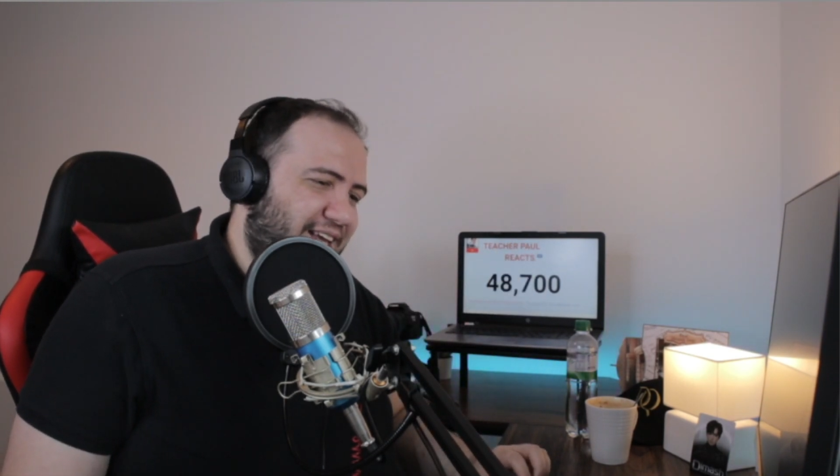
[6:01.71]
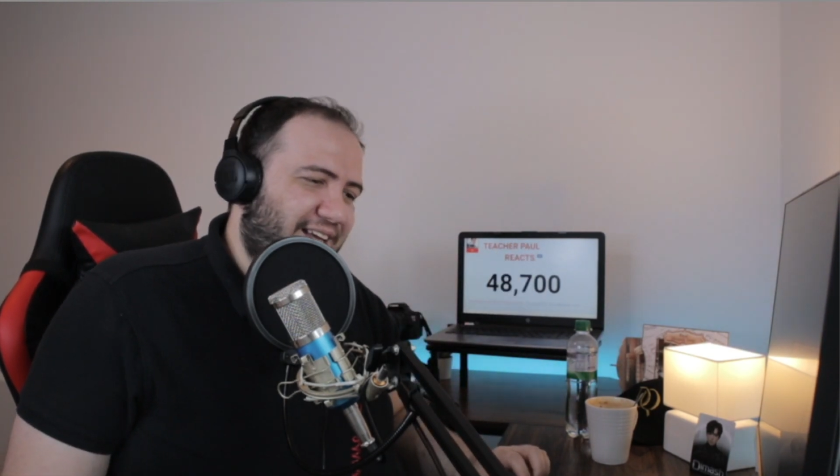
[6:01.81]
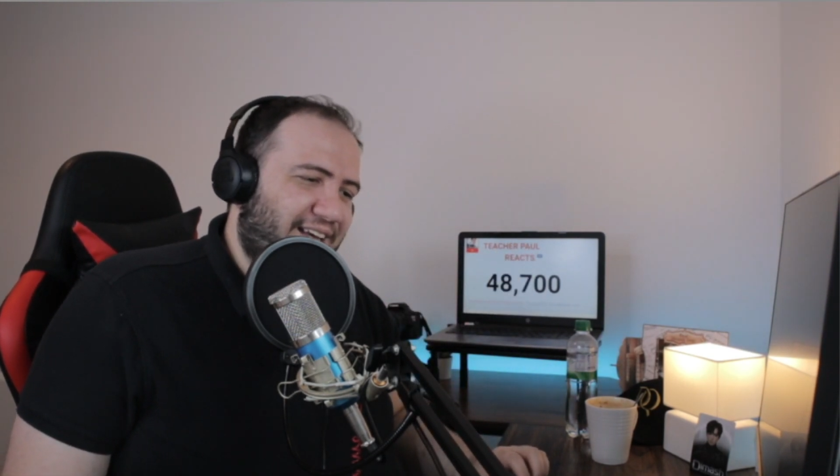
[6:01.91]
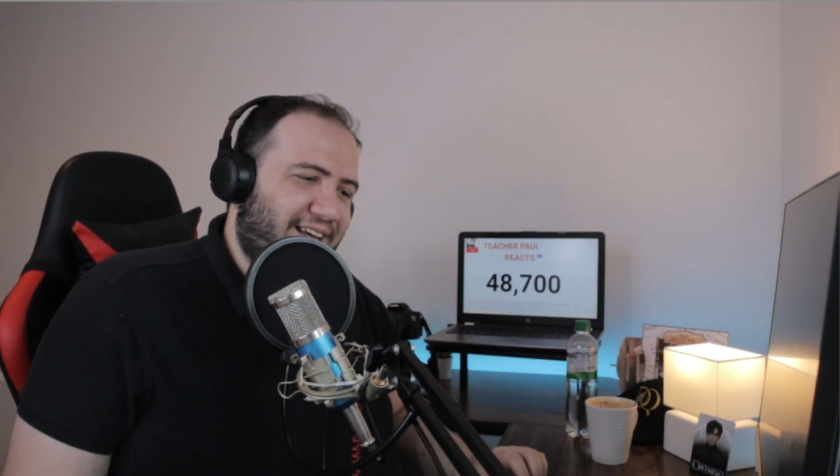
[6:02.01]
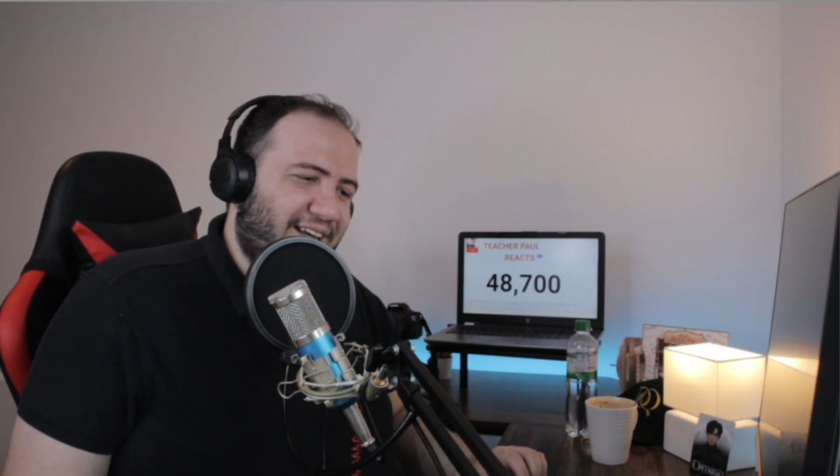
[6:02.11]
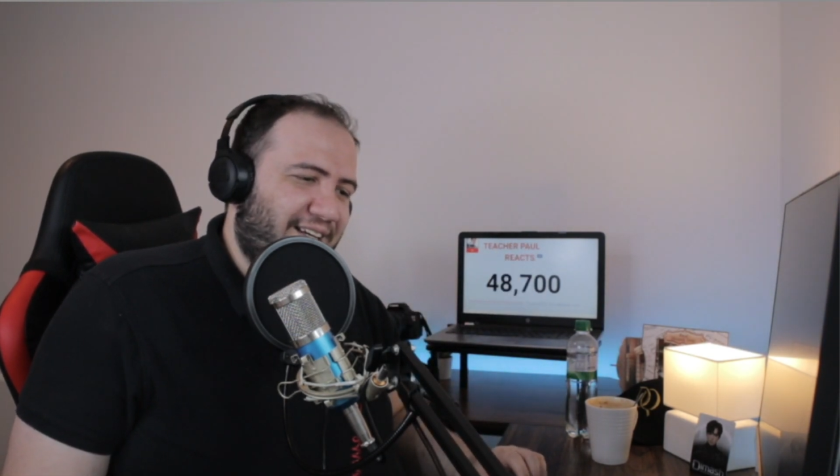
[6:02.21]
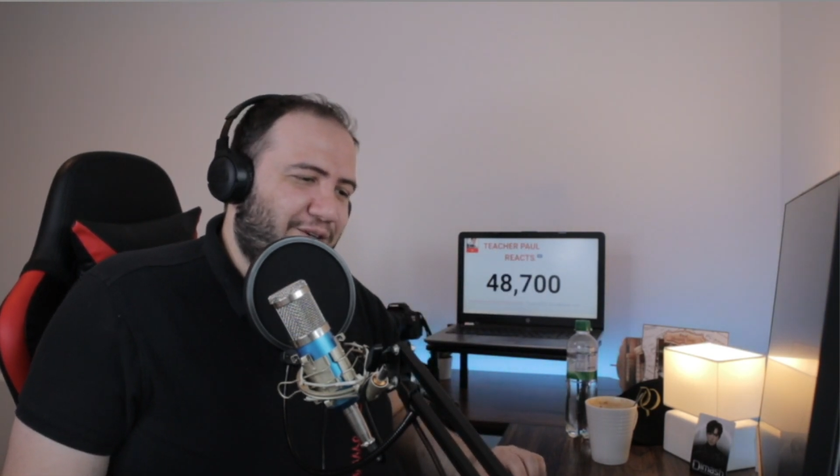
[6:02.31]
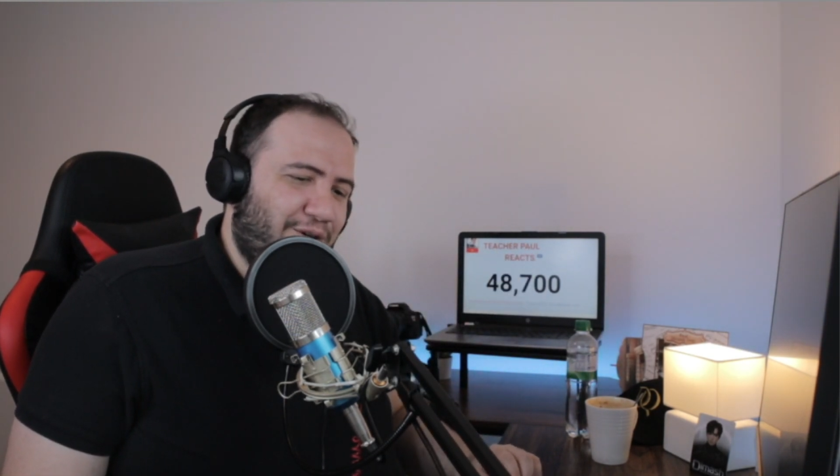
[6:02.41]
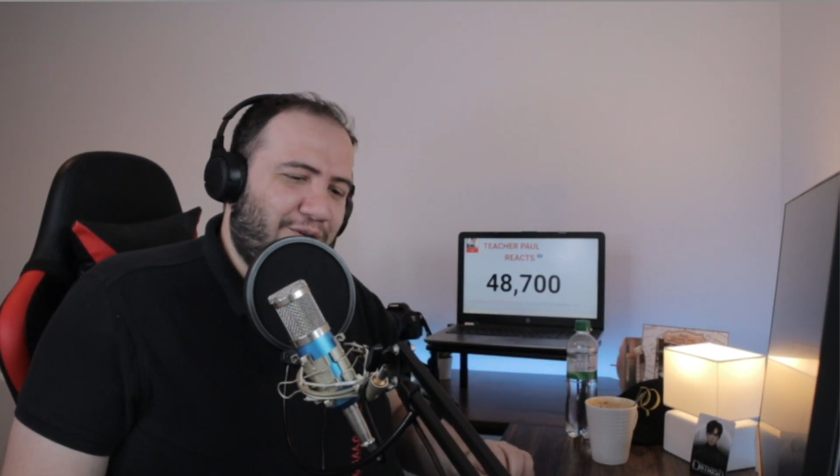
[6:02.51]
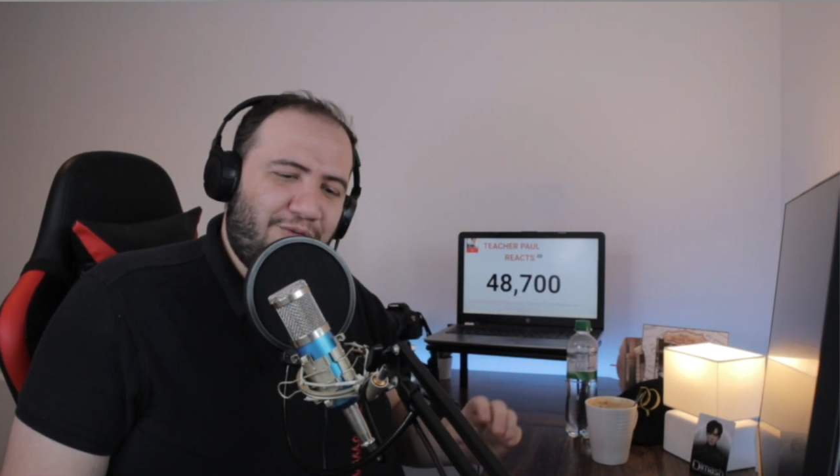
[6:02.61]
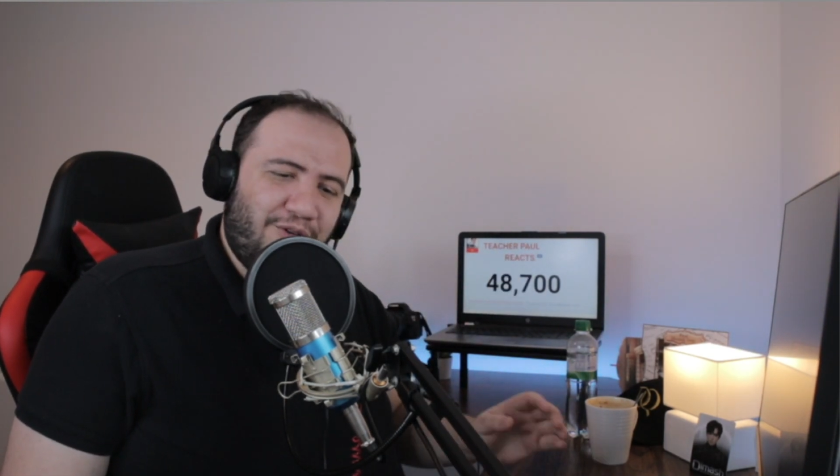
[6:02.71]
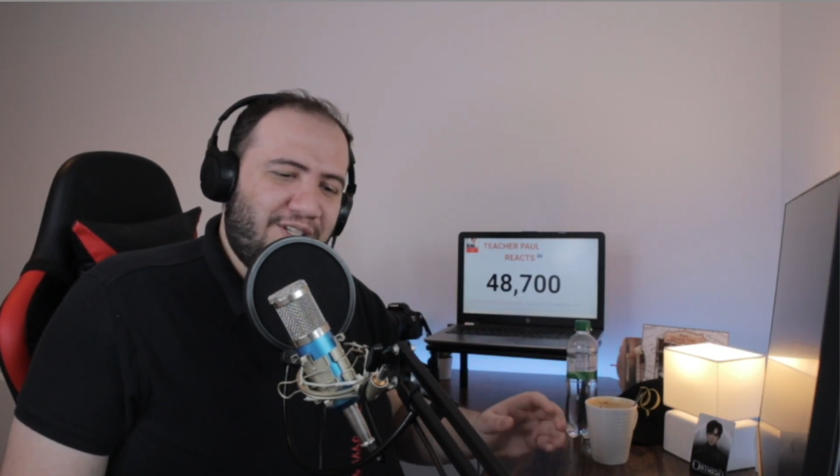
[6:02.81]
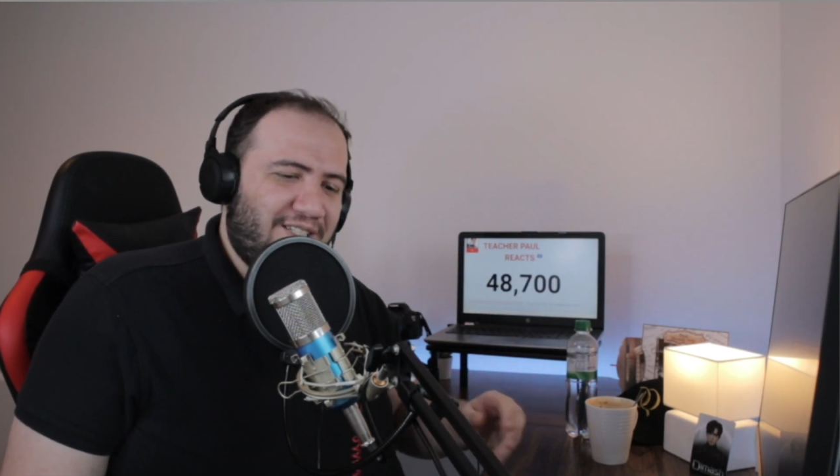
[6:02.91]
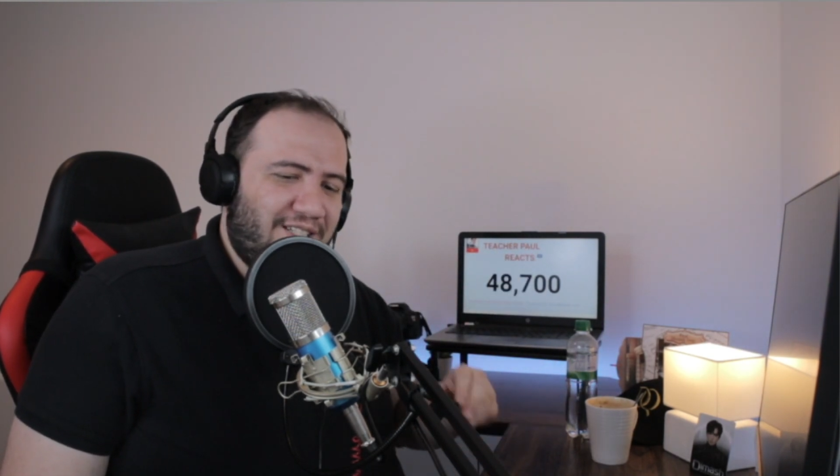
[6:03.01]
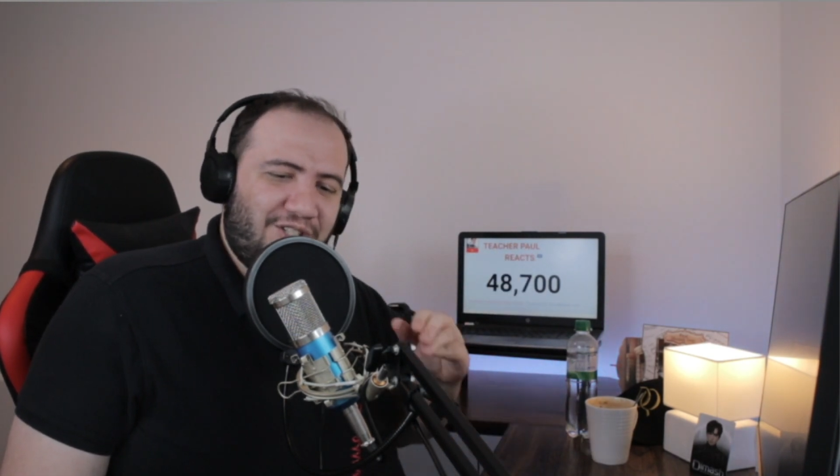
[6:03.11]
and her voice
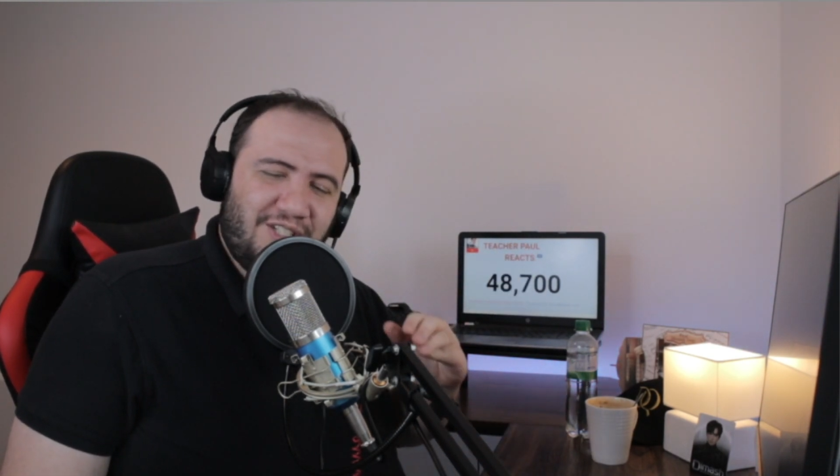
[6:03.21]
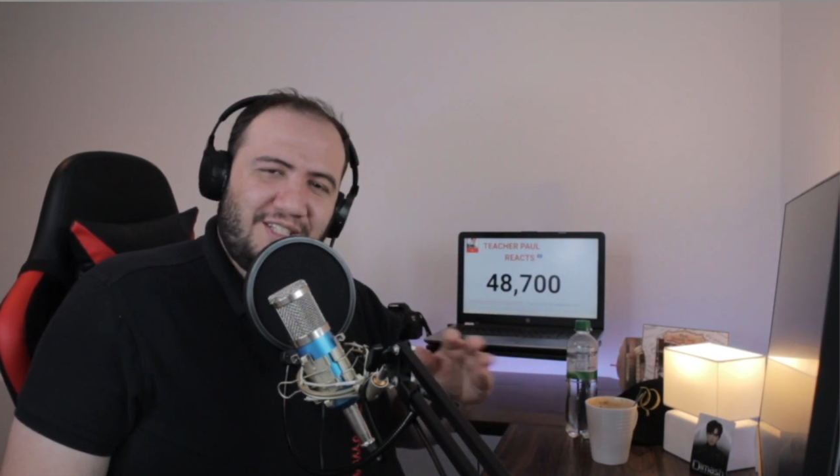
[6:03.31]
is just